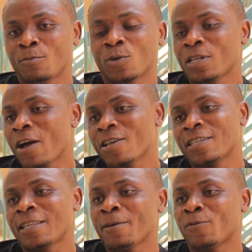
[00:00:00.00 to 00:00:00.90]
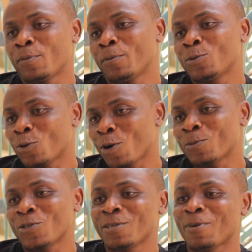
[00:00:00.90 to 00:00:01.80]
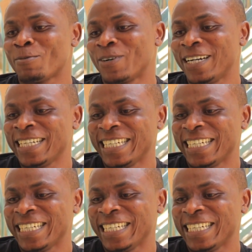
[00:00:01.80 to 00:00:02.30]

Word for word: But now is the time for people to come to see Babuwa.